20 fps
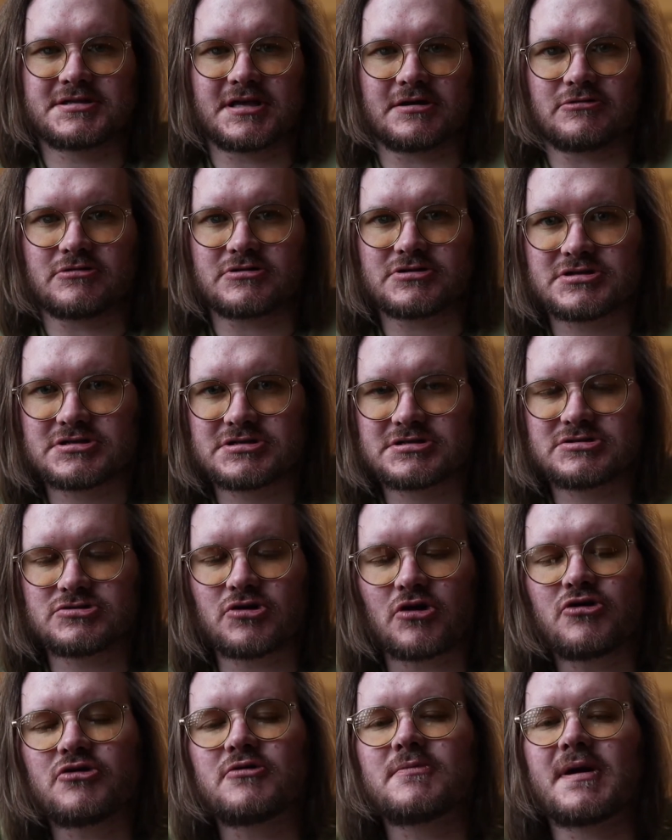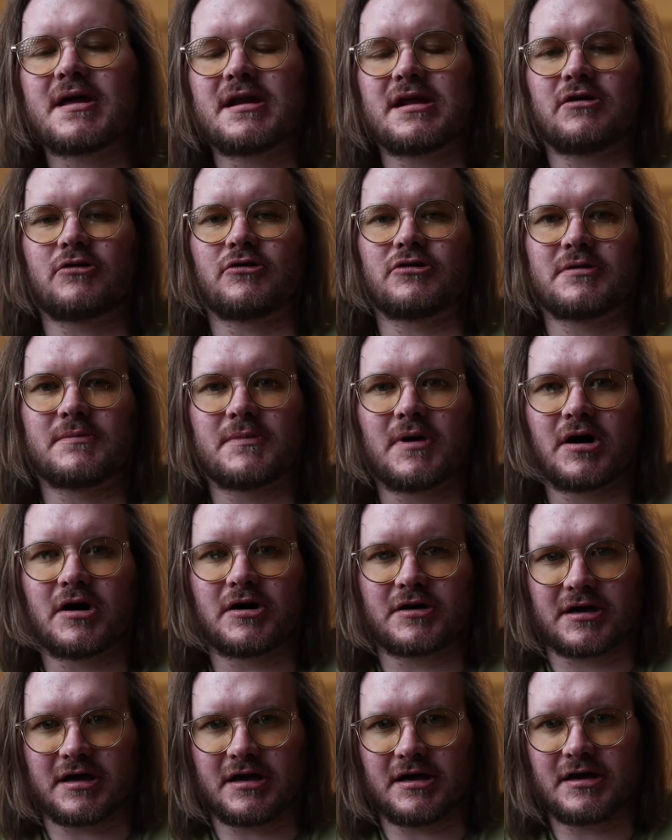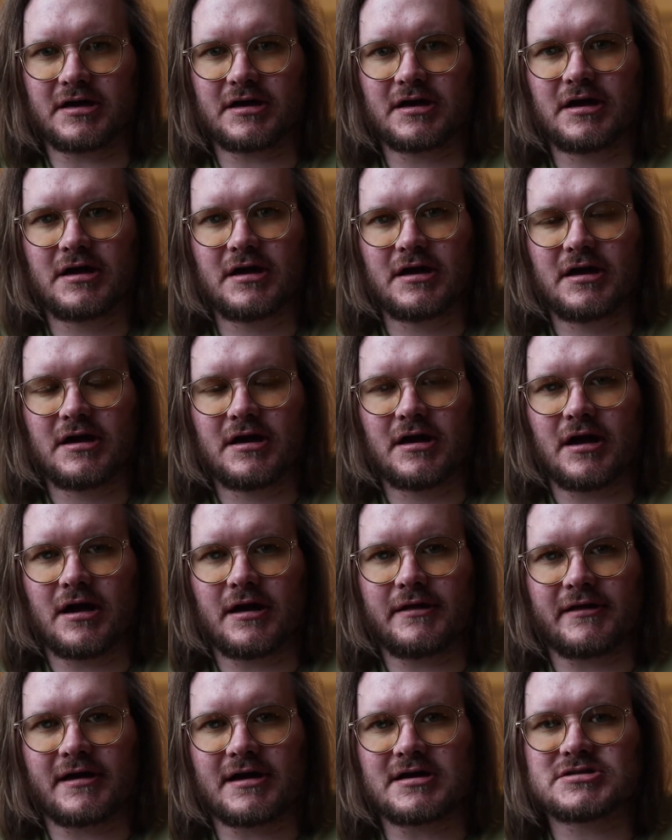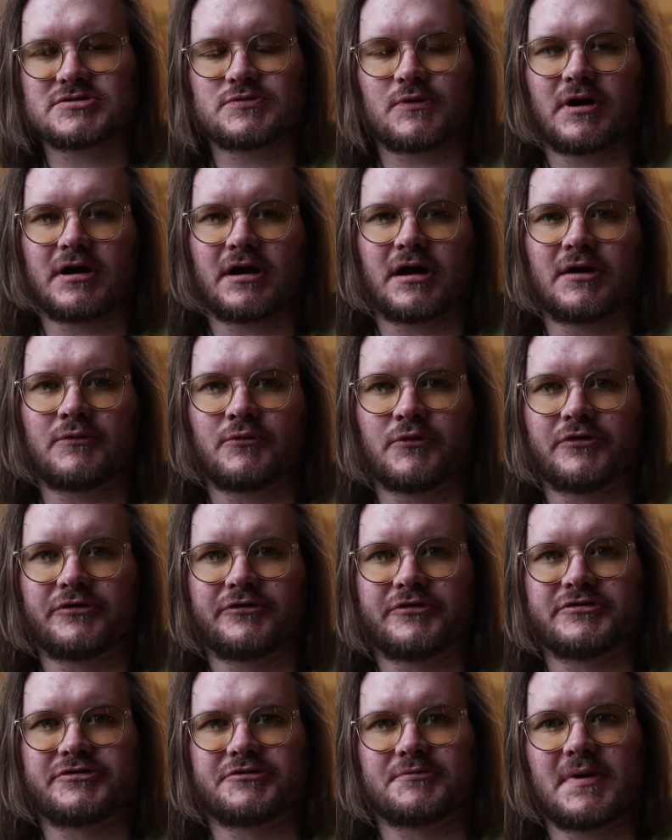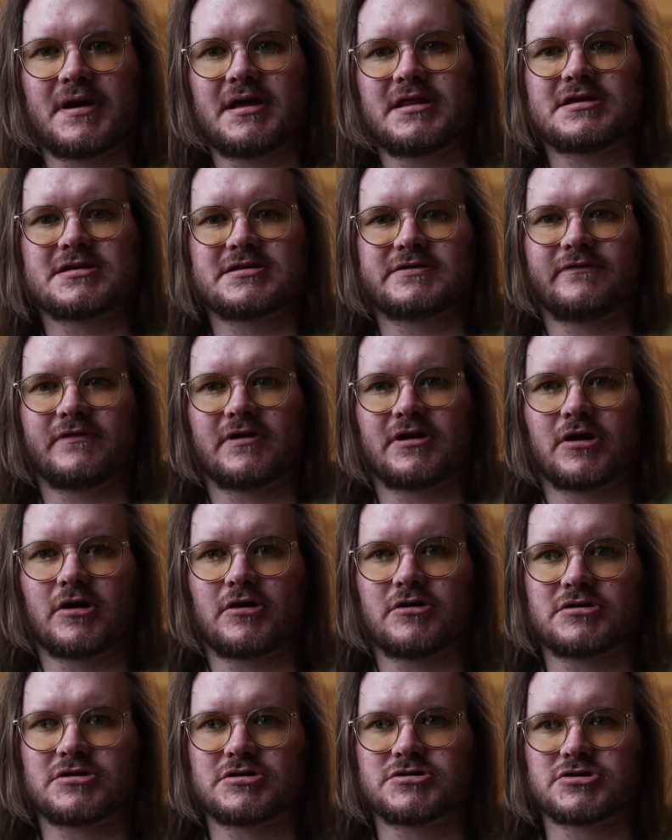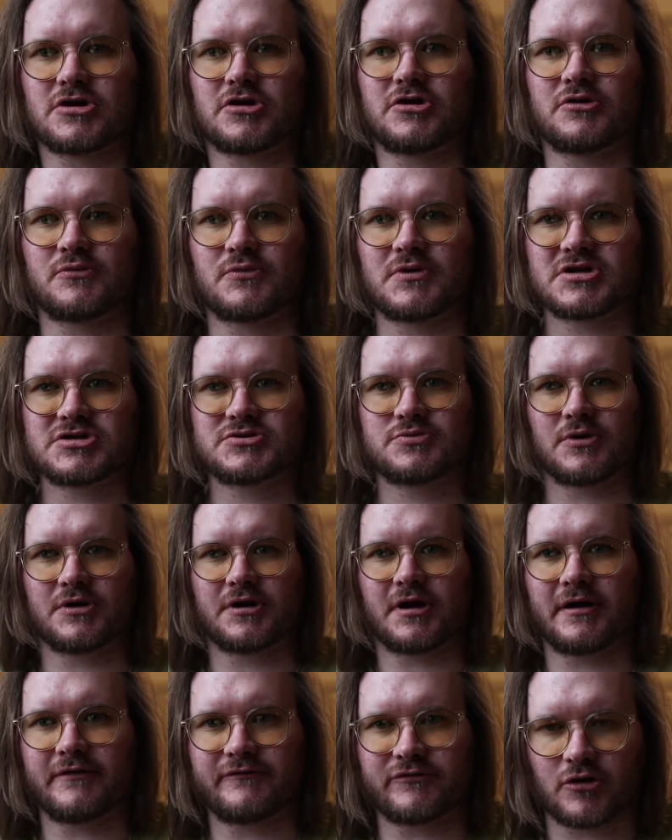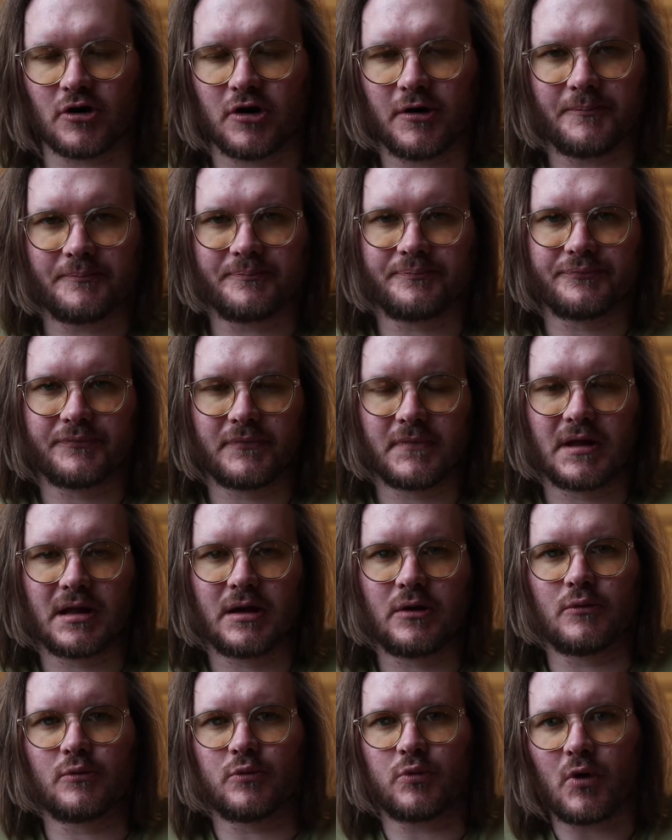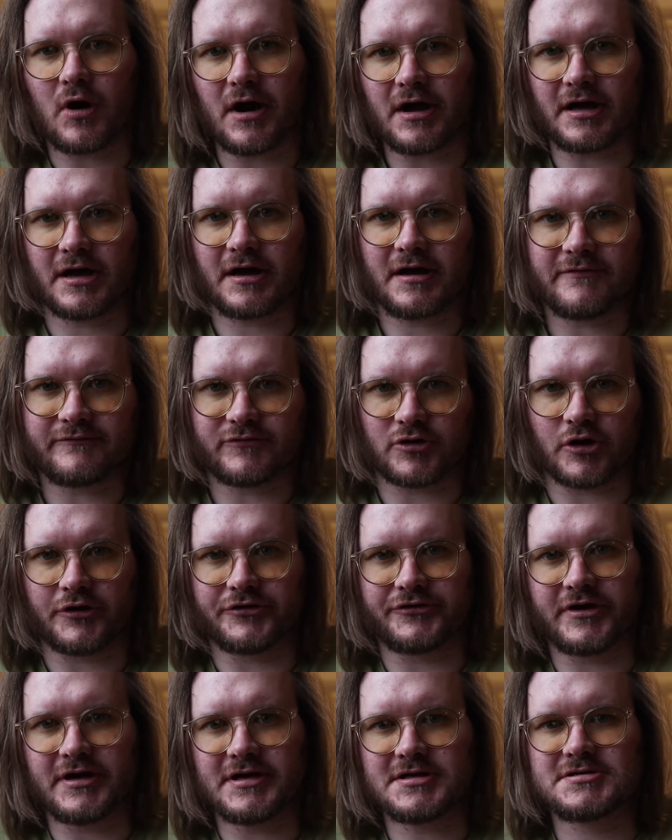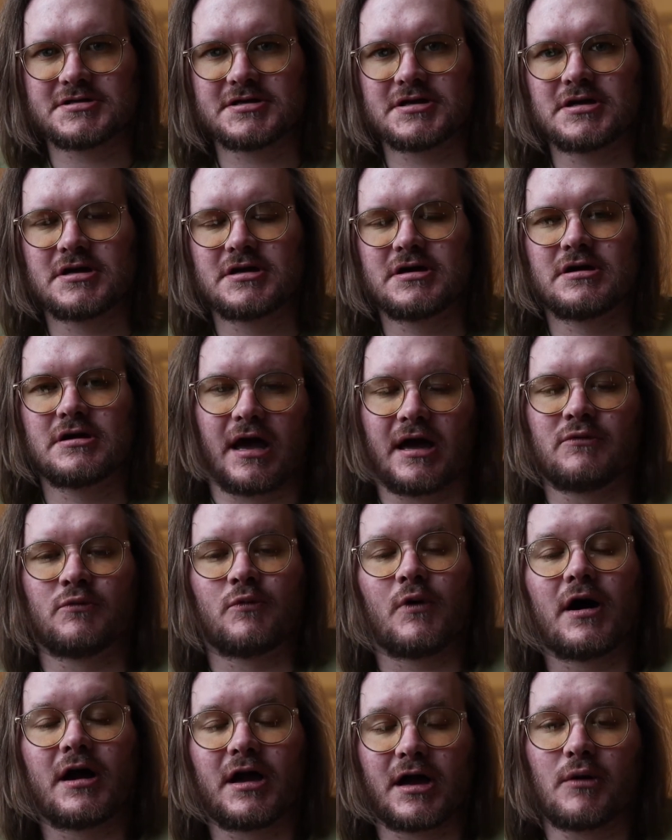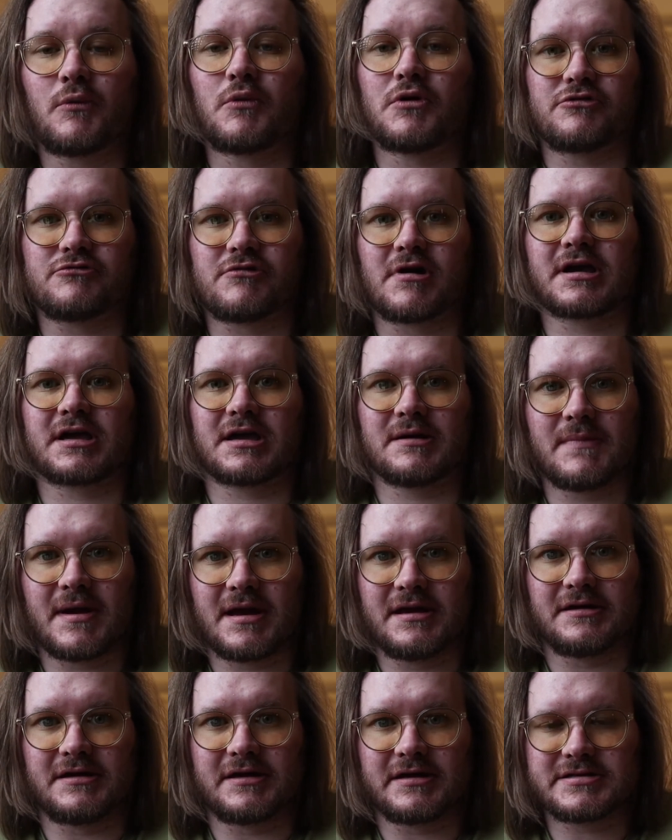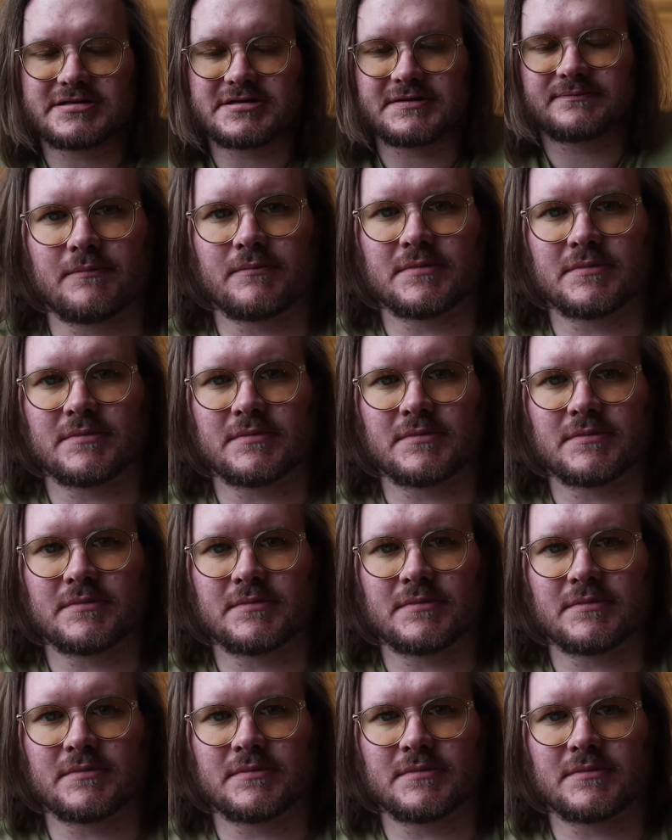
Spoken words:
There are so many on the market. That's why I wanted to make this video to show you which one I've got, why I've got it, and why I would recommend it. The